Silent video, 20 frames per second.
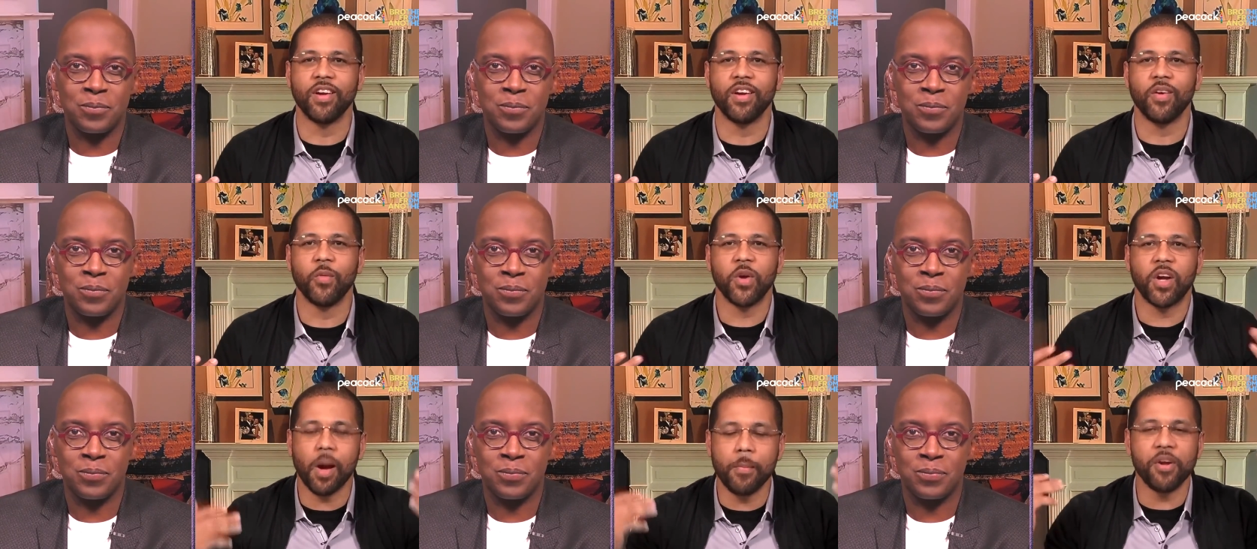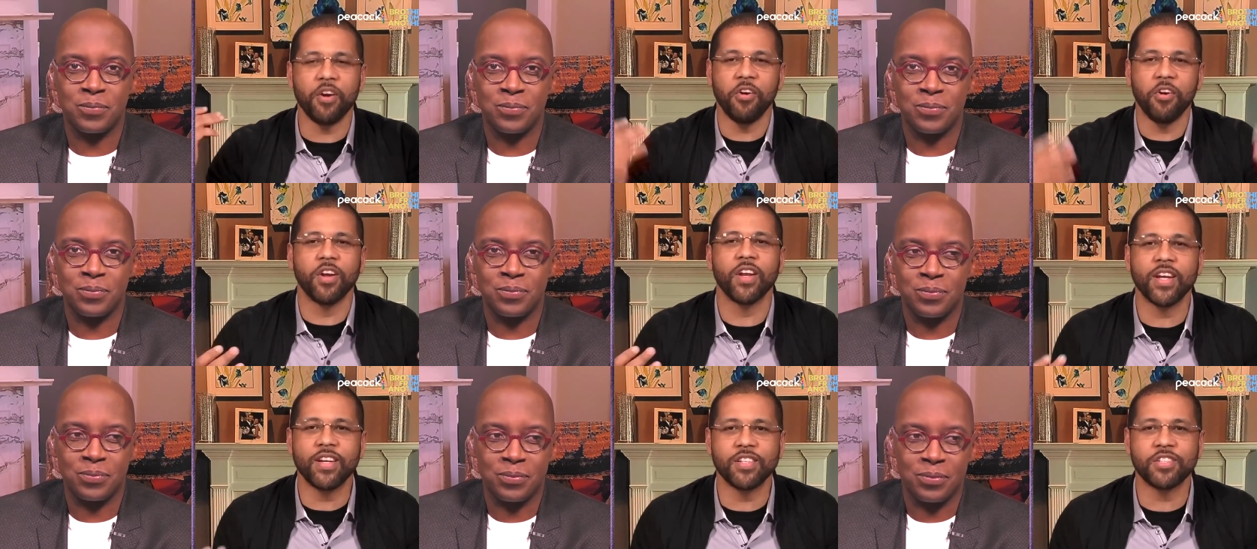Speaker 1: We come in
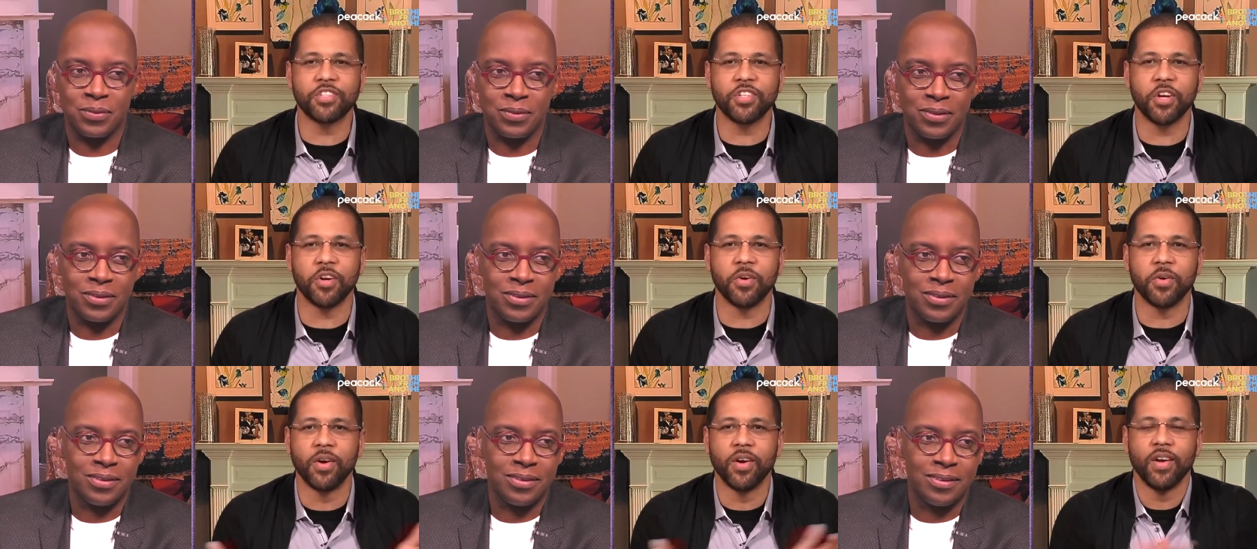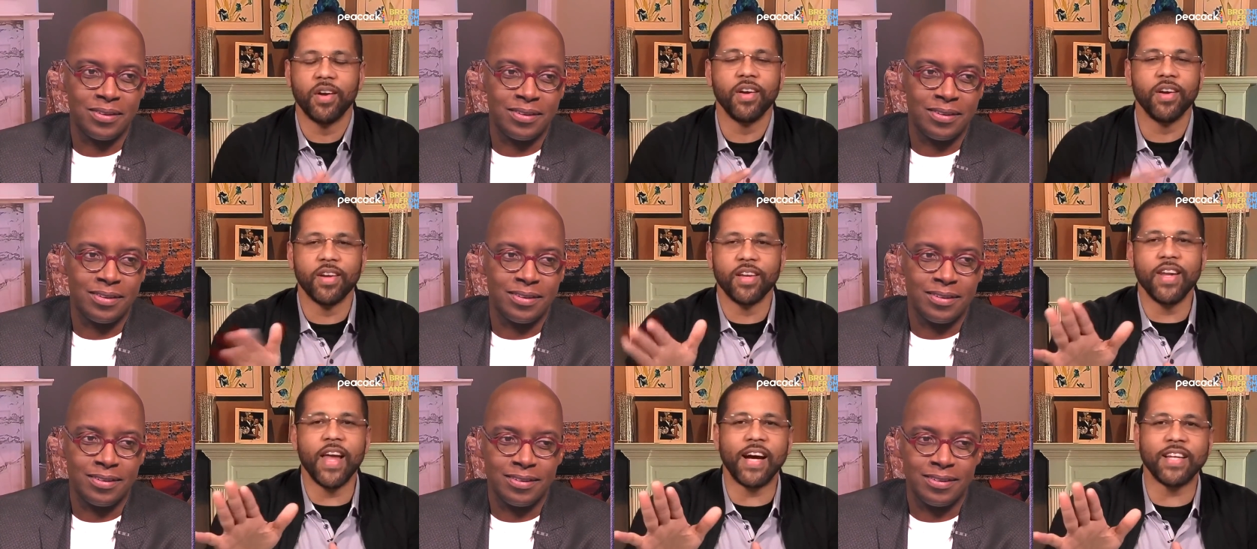early in the show.
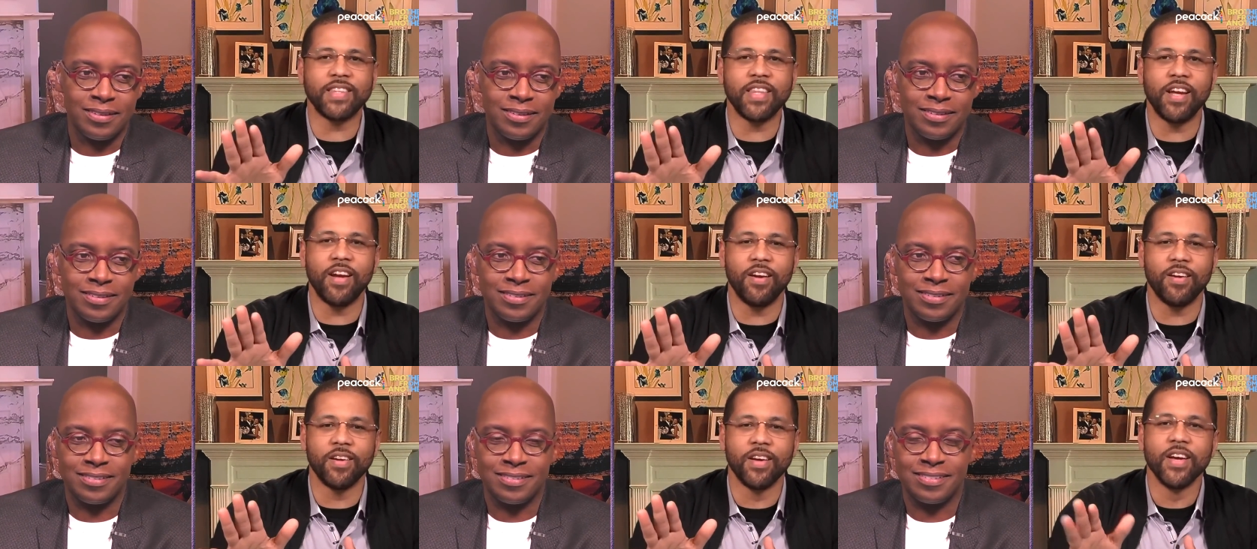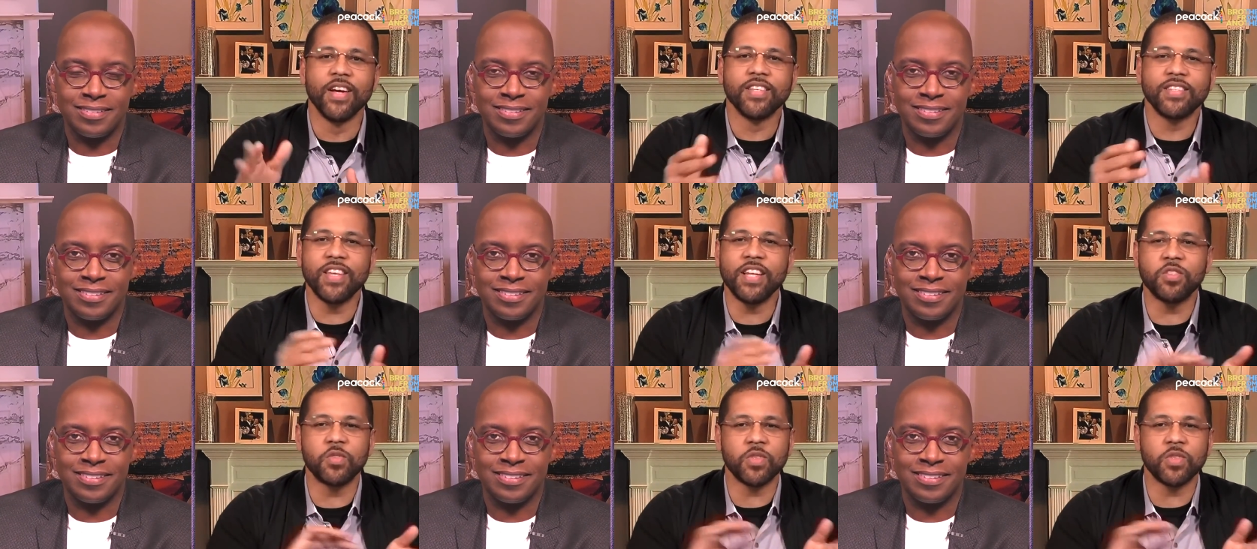Not there. See, that's what